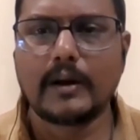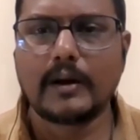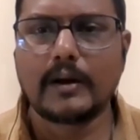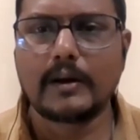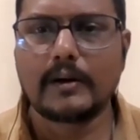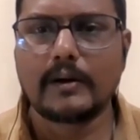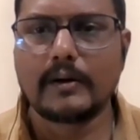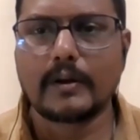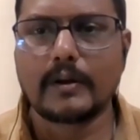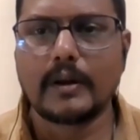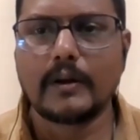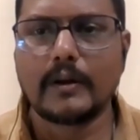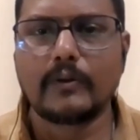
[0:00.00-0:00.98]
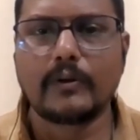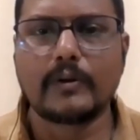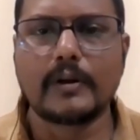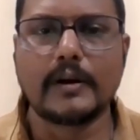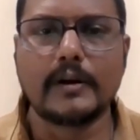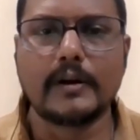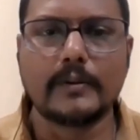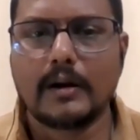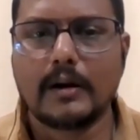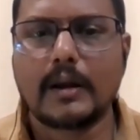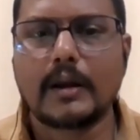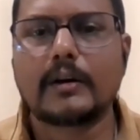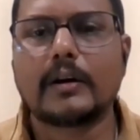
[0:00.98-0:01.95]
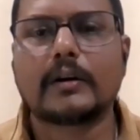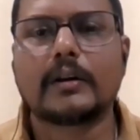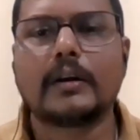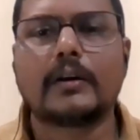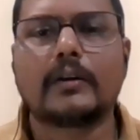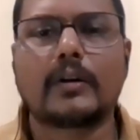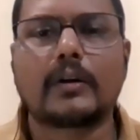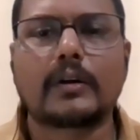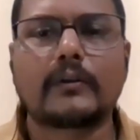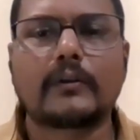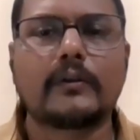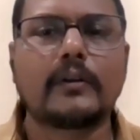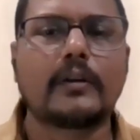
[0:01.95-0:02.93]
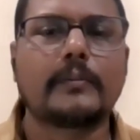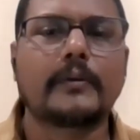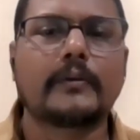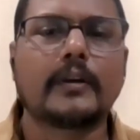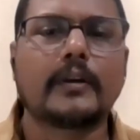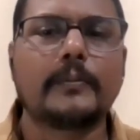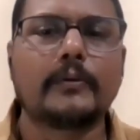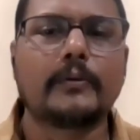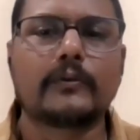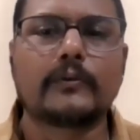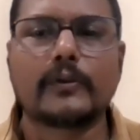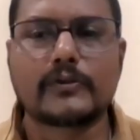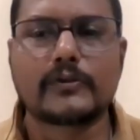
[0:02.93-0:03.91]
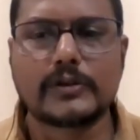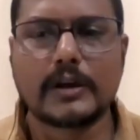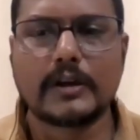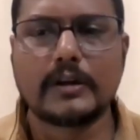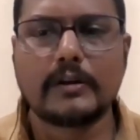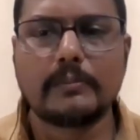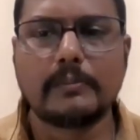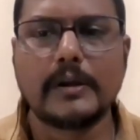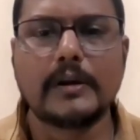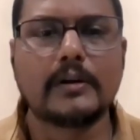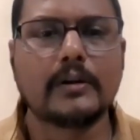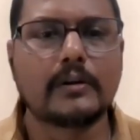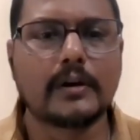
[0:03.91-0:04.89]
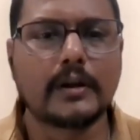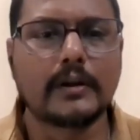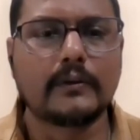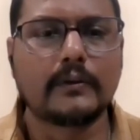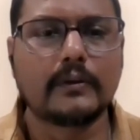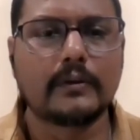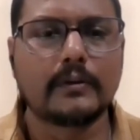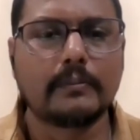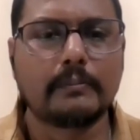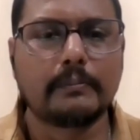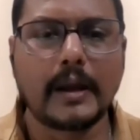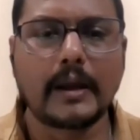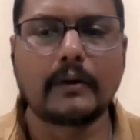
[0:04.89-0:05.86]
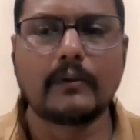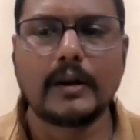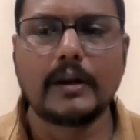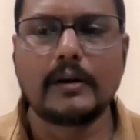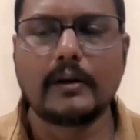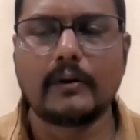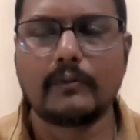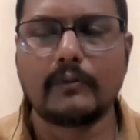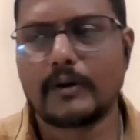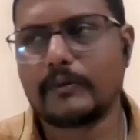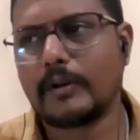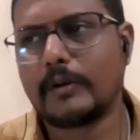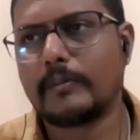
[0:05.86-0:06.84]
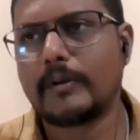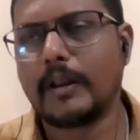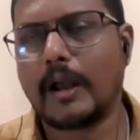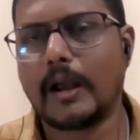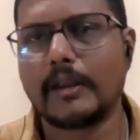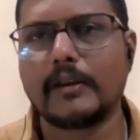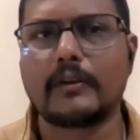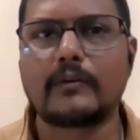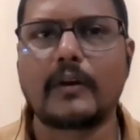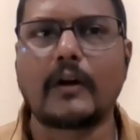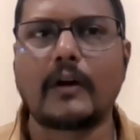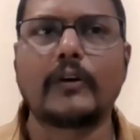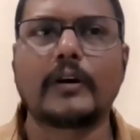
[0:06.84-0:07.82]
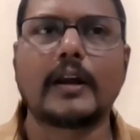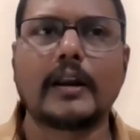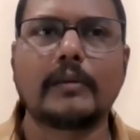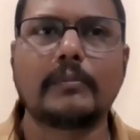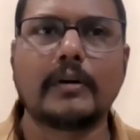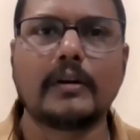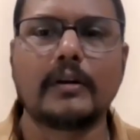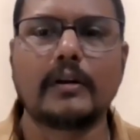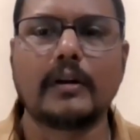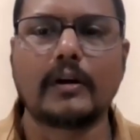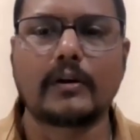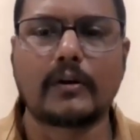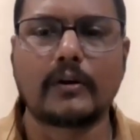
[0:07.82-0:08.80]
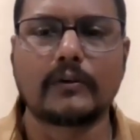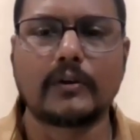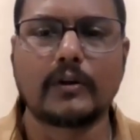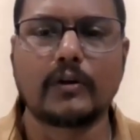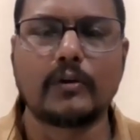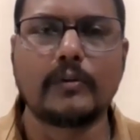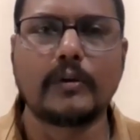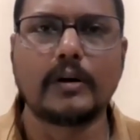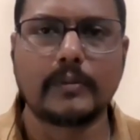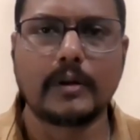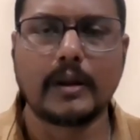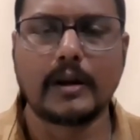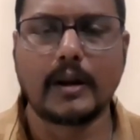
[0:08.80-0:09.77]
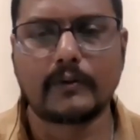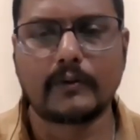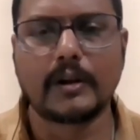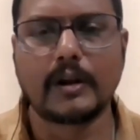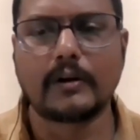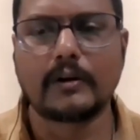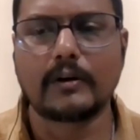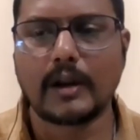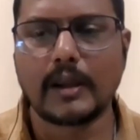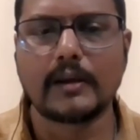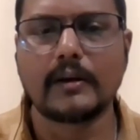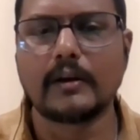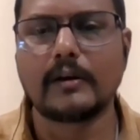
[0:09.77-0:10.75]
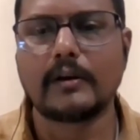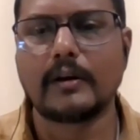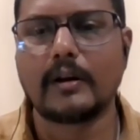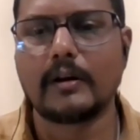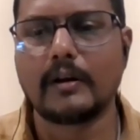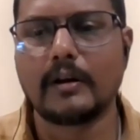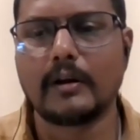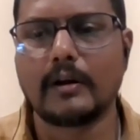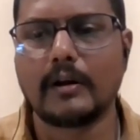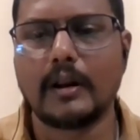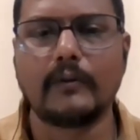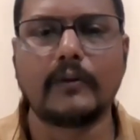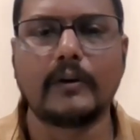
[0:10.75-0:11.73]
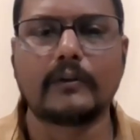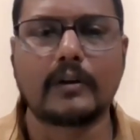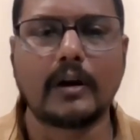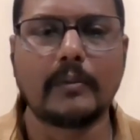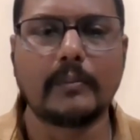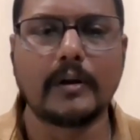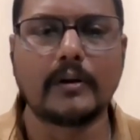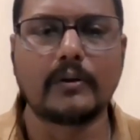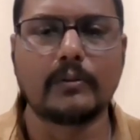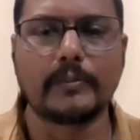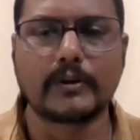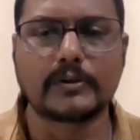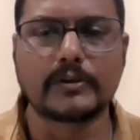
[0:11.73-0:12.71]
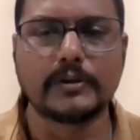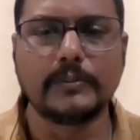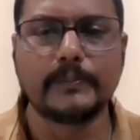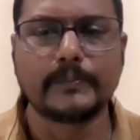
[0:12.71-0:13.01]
are killed for greed, like turtle and tortoises are basically poached for shell, meat, or eggs. Pangolin, one of the highest trafficked animal across the globe, and after that, tiger and elephants come into picture.